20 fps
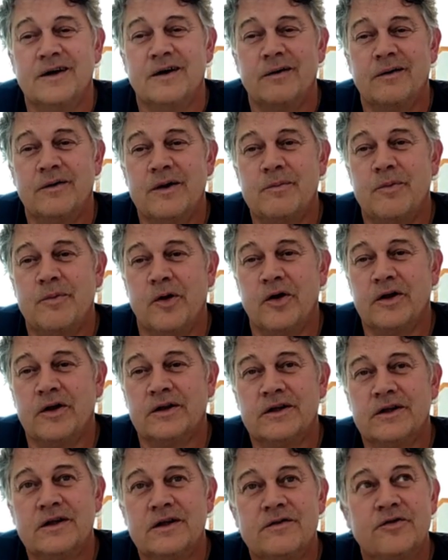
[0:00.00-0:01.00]
We
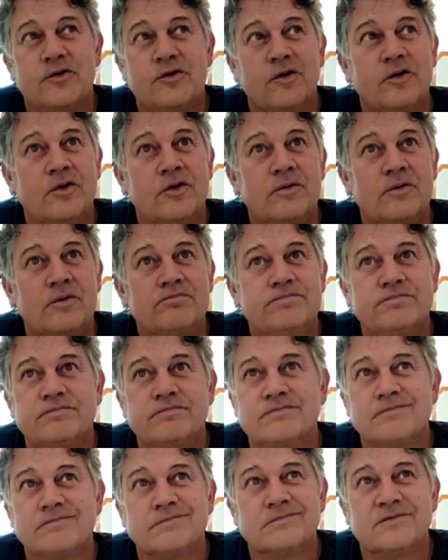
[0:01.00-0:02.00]
boiled it for
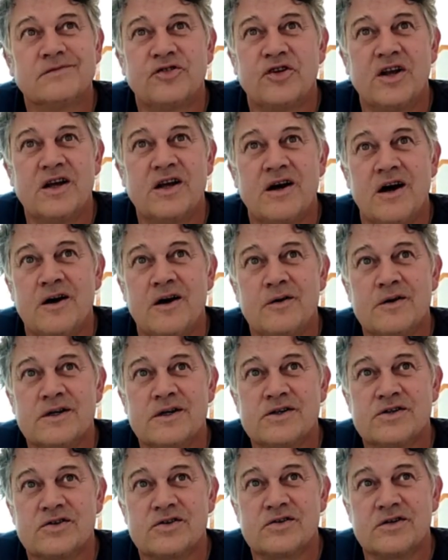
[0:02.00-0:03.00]
3
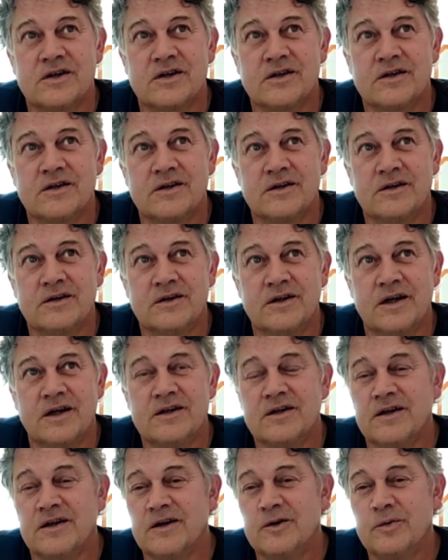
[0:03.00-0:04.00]
hours, and
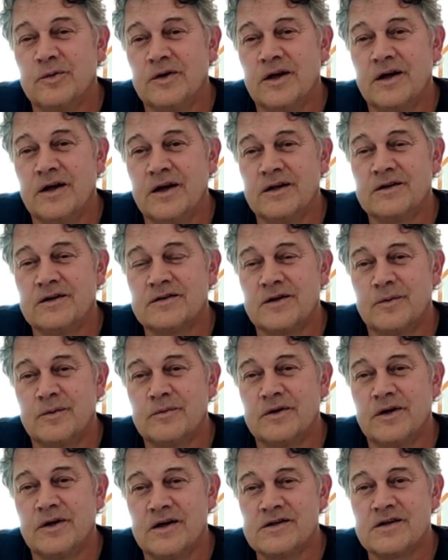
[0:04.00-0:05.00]
that night we had
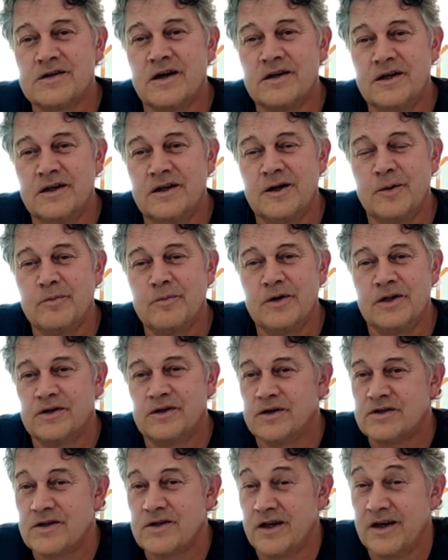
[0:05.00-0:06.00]
some nice hyena meat.
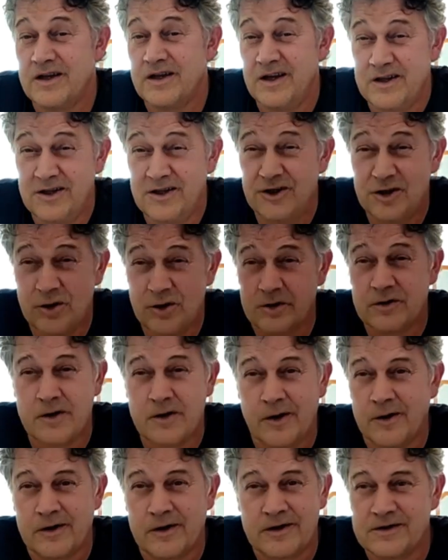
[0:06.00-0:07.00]
It's like eating your
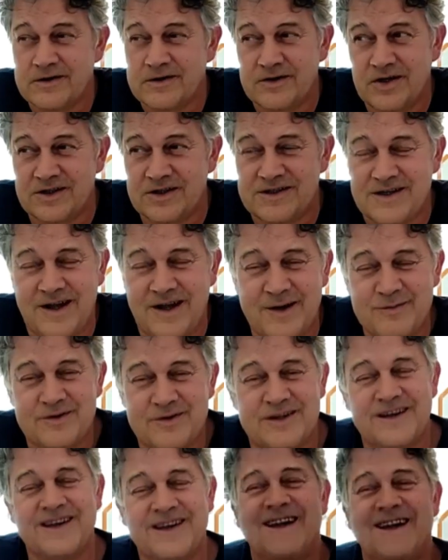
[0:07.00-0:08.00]
dog. It's the same
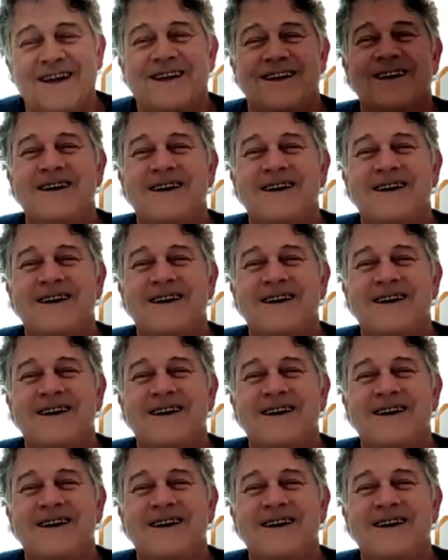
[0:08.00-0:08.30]
thing.